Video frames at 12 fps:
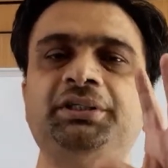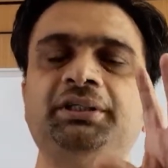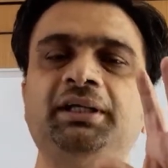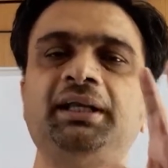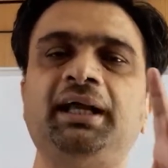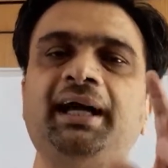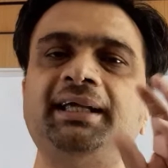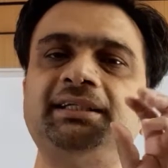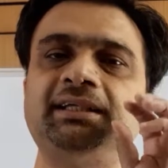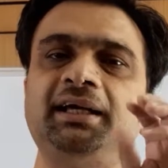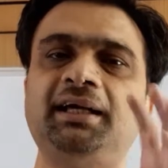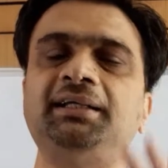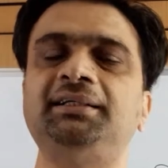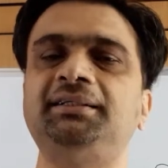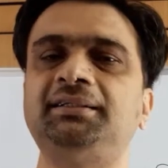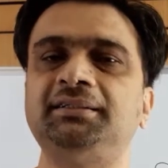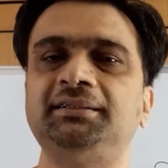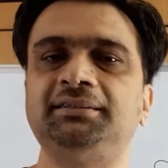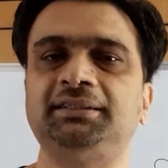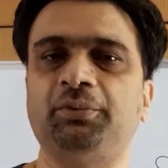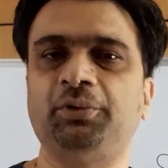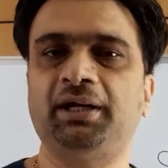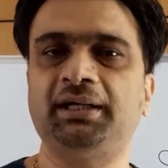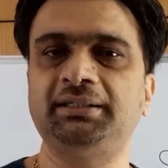the light enters
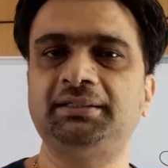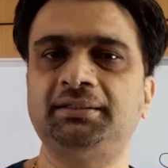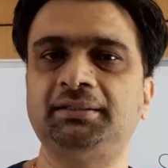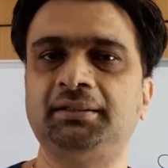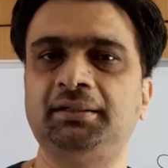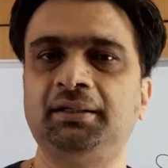our eyes.